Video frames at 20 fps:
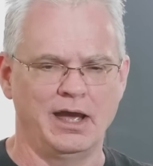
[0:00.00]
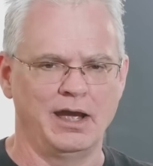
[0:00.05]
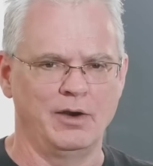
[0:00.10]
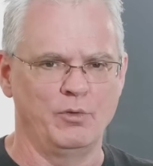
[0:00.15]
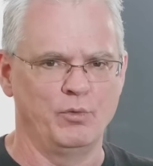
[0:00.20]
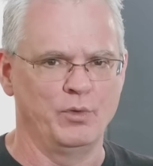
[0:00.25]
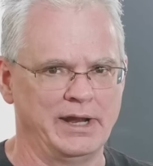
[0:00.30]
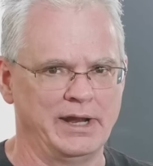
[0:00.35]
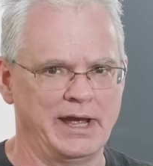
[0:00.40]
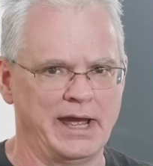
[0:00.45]
I
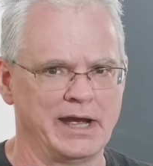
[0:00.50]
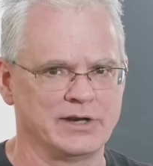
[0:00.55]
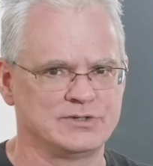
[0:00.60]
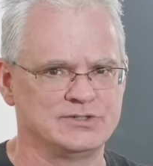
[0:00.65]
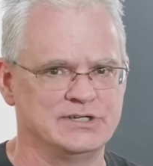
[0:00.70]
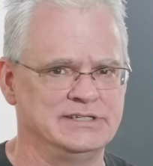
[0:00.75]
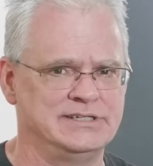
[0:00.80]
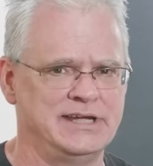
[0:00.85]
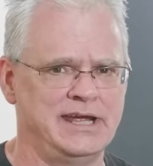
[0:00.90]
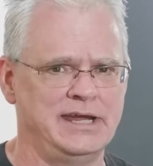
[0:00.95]
to
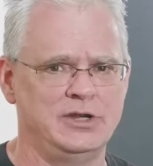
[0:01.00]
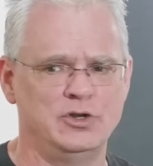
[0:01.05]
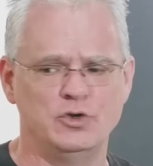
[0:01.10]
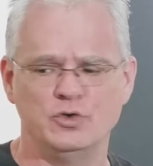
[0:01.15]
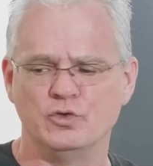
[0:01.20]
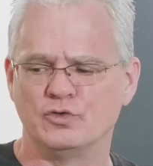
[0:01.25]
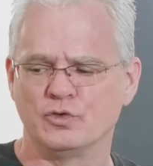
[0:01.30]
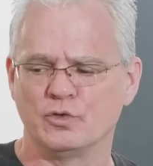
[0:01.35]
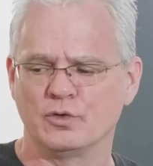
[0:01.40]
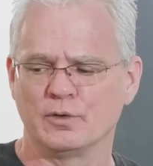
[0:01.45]
actually take
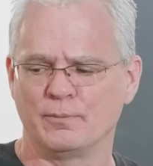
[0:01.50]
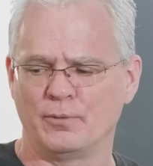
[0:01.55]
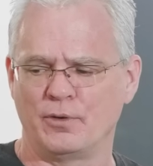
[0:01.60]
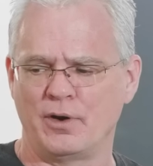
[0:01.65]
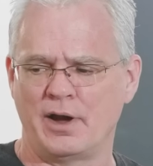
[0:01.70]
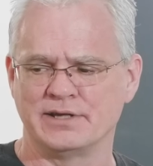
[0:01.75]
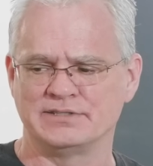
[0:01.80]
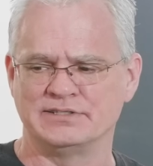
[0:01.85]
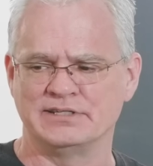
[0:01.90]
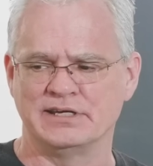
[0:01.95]
you through the
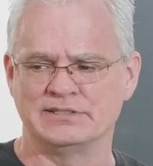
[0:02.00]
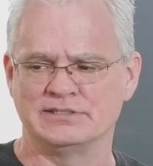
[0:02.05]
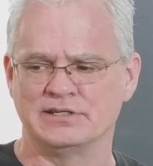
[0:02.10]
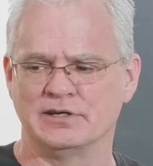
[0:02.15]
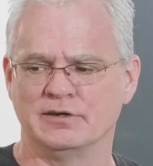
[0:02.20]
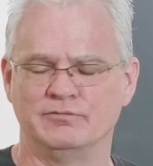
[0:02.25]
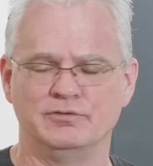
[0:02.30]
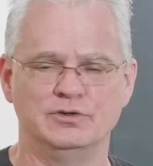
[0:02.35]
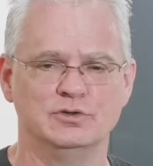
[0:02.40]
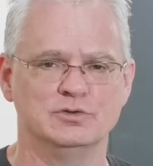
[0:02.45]
process
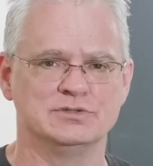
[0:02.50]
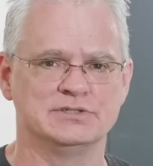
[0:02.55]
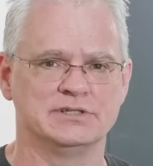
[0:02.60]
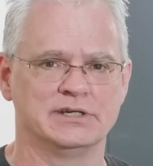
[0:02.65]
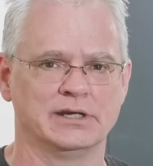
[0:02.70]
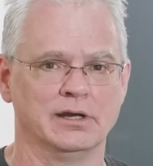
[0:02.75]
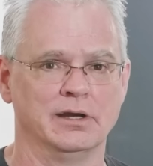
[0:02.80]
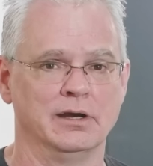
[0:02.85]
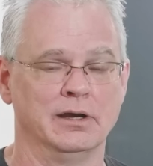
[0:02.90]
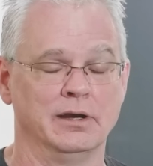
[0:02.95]
of
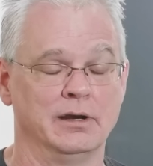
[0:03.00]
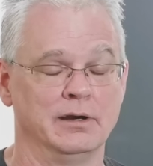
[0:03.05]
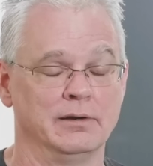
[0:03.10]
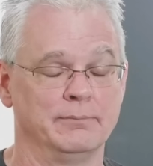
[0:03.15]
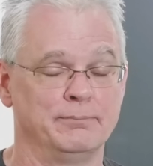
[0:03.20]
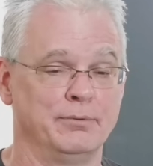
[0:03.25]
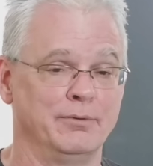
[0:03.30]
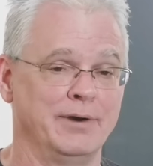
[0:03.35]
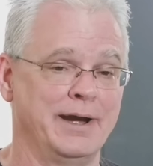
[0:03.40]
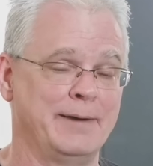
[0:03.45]
using
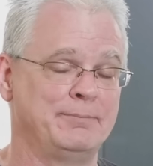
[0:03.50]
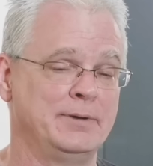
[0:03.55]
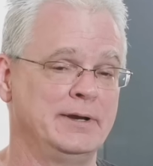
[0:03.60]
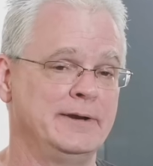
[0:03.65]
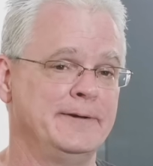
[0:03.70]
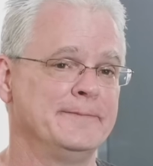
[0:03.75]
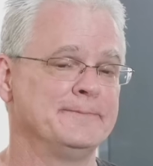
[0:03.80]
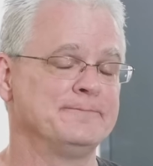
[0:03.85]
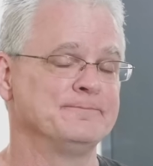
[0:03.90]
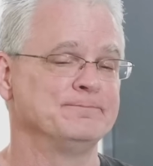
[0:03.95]
a Prep,
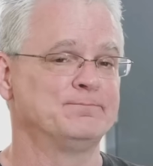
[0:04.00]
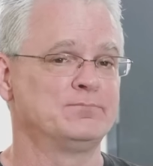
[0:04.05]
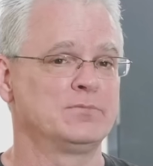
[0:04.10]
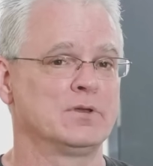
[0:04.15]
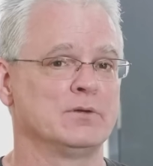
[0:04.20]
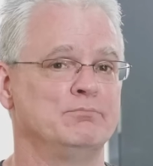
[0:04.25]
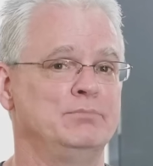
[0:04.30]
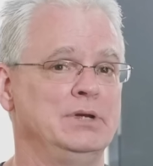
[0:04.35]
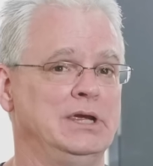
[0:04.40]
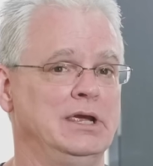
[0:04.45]

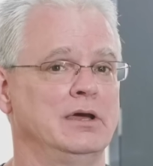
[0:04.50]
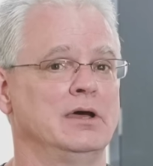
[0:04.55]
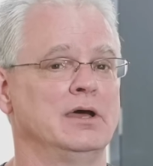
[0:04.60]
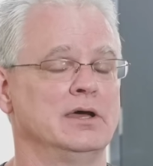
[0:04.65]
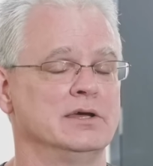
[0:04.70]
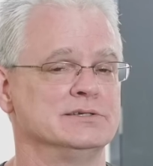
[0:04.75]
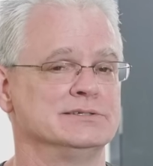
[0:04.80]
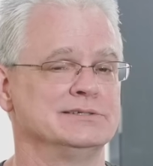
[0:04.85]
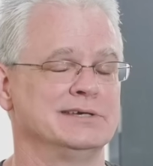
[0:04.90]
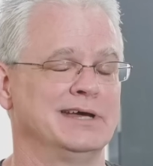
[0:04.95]

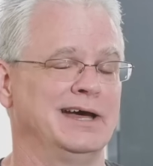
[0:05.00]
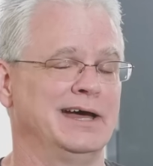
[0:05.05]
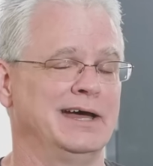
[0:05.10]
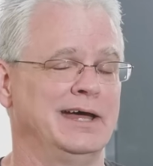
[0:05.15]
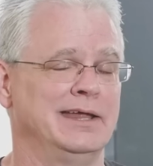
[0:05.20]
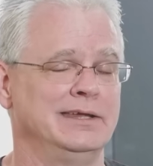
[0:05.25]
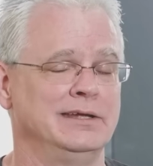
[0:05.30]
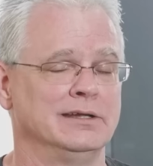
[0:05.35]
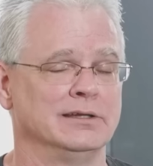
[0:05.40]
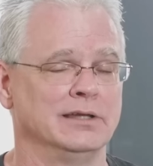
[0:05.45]
because
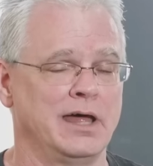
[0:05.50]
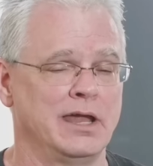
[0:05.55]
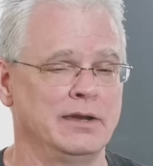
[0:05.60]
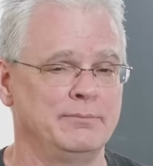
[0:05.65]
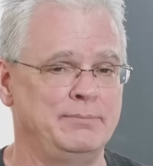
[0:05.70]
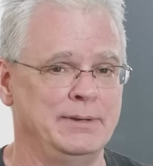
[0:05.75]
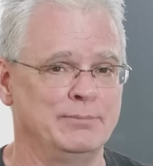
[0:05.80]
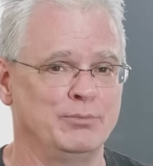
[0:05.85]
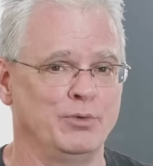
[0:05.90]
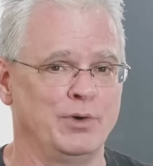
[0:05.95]
I think a lot
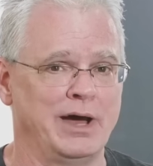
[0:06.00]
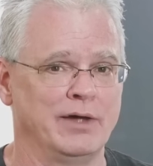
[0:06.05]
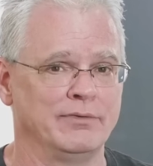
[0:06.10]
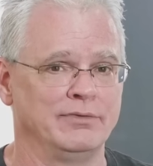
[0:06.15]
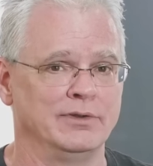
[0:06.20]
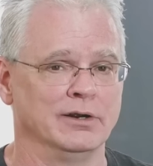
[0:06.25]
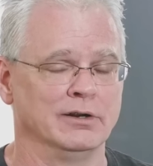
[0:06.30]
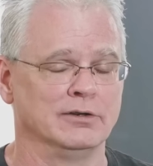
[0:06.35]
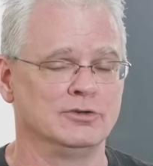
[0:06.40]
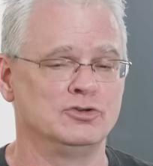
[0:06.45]
of people
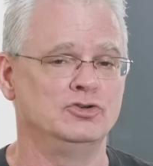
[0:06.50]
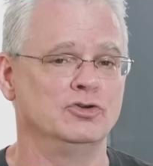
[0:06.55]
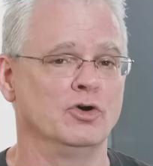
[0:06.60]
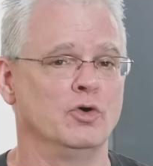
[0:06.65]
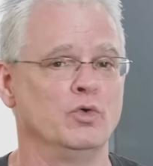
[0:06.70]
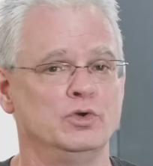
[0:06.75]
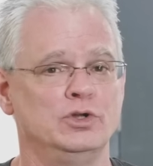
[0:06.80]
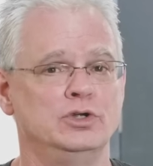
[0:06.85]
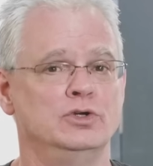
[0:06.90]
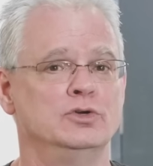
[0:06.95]
out there
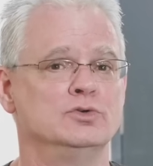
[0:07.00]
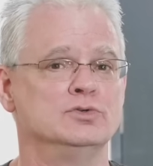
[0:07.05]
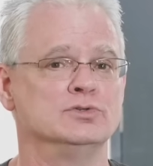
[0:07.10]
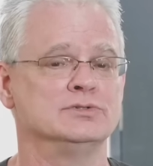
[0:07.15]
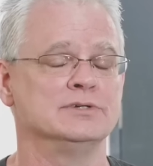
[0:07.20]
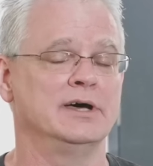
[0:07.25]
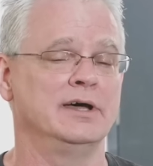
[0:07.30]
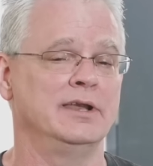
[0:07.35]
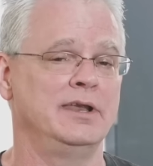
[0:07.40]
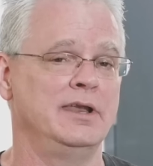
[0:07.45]
don't
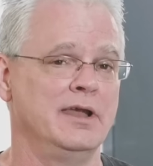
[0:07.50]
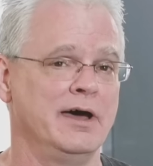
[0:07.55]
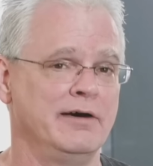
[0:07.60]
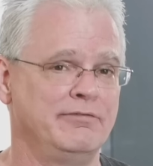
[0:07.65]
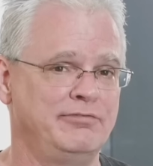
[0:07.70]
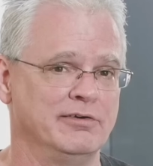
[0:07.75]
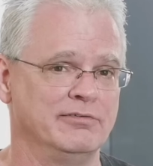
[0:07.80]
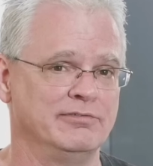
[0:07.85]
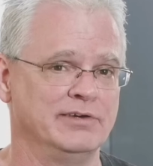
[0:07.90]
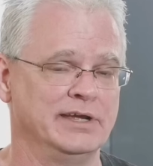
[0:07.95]
use
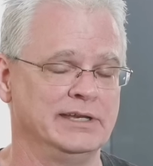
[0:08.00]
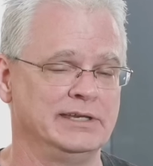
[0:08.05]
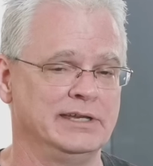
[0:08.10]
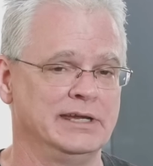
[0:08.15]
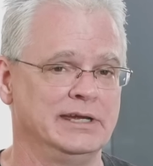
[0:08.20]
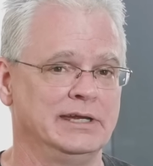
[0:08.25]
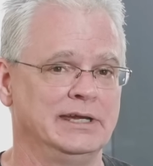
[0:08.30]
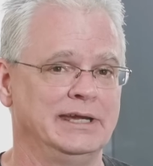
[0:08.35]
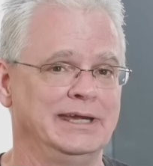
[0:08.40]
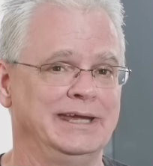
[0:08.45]
enough of it,
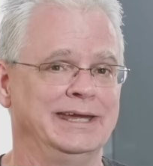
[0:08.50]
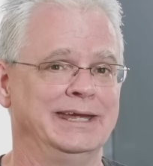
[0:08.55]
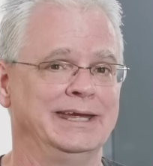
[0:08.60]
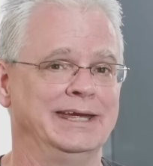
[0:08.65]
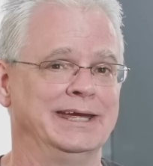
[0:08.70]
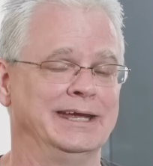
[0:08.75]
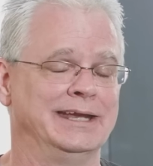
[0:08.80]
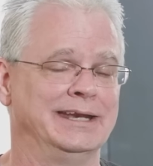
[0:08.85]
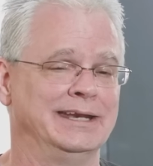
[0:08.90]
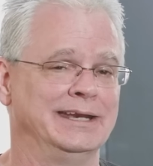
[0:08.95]

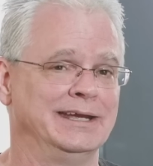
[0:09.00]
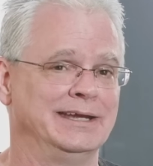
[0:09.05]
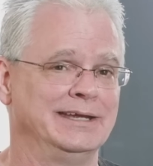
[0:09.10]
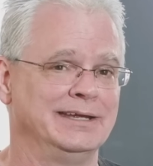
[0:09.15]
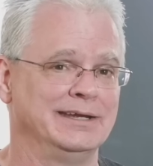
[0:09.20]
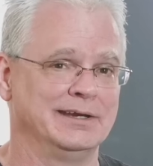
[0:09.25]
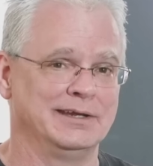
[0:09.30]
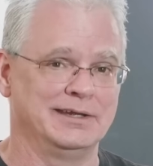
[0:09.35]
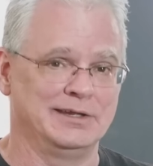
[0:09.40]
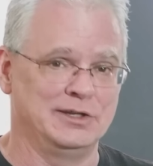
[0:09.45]
and
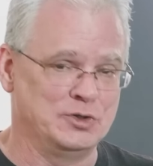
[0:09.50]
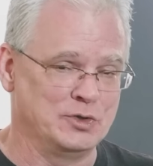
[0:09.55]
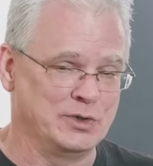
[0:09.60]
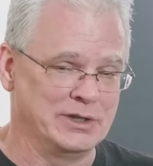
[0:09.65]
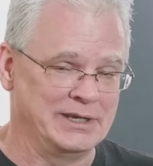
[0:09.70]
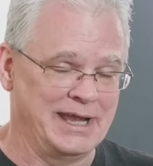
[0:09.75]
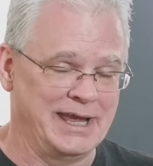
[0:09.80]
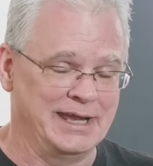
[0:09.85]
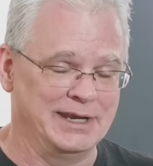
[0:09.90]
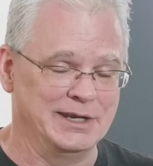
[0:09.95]
you
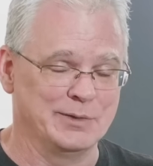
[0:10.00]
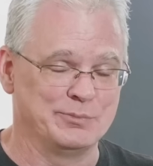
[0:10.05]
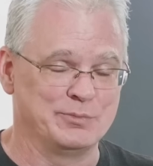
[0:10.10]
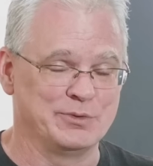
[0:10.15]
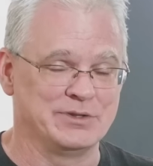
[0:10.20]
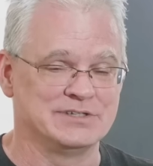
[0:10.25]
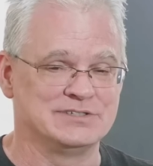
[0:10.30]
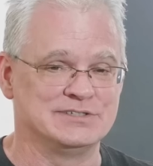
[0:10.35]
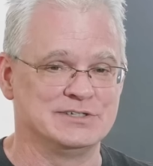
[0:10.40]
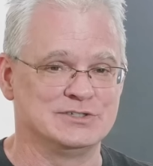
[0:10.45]
can end up
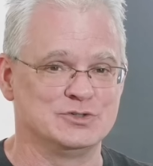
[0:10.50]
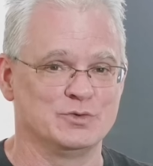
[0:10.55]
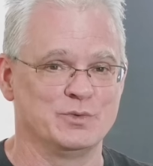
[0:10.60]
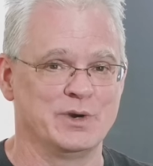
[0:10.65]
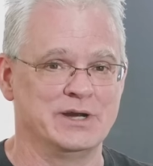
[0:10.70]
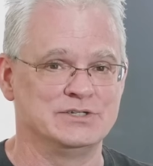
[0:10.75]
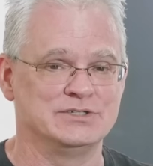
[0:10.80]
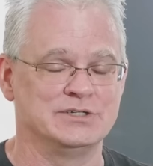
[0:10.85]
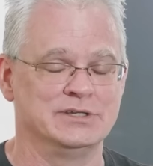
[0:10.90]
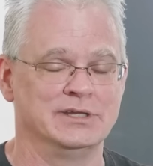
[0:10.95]
with a
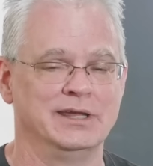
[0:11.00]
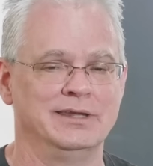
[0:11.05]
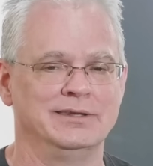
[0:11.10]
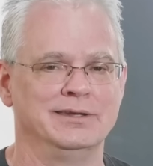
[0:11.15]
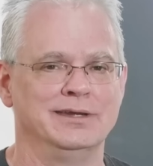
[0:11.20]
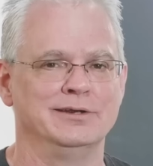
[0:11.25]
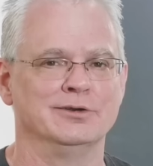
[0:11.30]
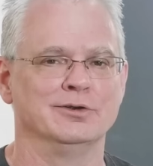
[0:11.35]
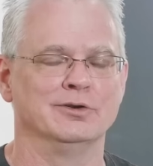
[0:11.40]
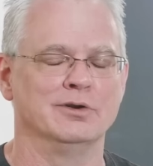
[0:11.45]
situation
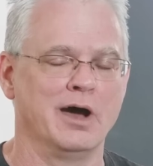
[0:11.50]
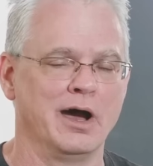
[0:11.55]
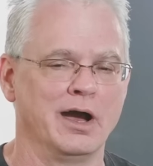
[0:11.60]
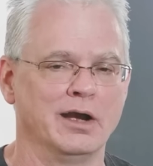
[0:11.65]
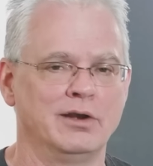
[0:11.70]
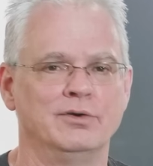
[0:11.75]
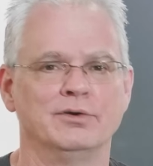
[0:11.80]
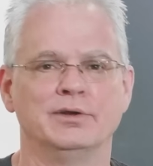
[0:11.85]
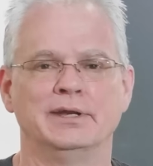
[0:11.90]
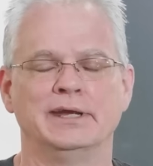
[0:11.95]
that you're
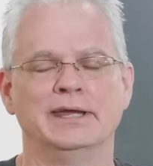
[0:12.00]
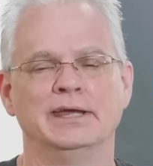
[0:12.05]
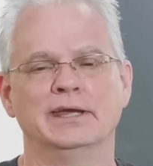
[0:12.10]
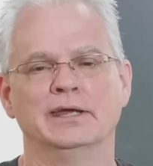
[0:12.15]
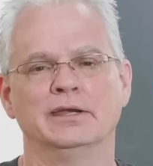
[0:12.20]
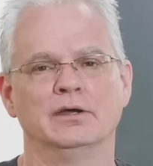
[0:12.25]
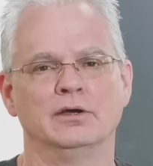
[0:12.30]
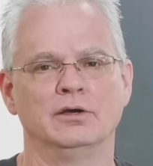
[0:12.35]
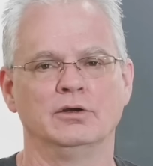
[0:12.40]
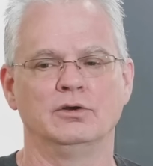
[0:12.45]
not going to
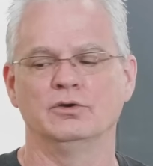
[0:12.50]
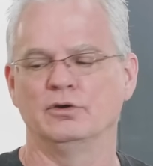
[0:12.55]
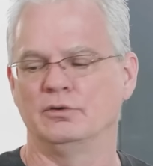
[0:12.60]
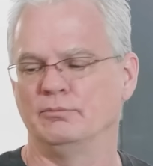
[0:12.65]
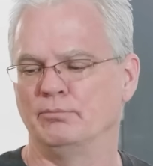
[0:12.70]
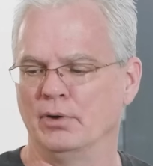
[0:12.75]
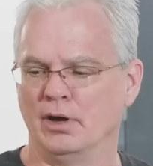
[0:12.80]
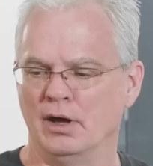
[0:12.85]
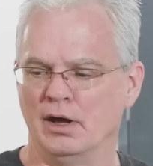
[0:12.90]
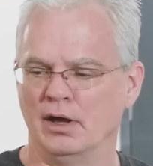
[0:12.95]
get a
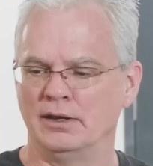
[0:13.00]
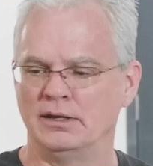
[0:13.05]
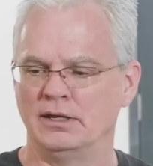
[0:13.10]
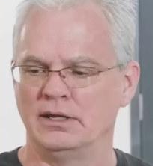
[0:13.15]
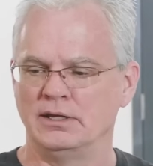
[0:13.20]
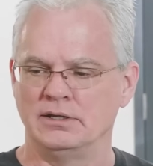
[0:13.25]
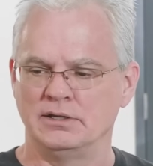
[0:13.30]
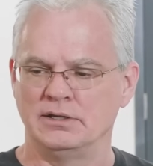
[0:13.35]
good bond.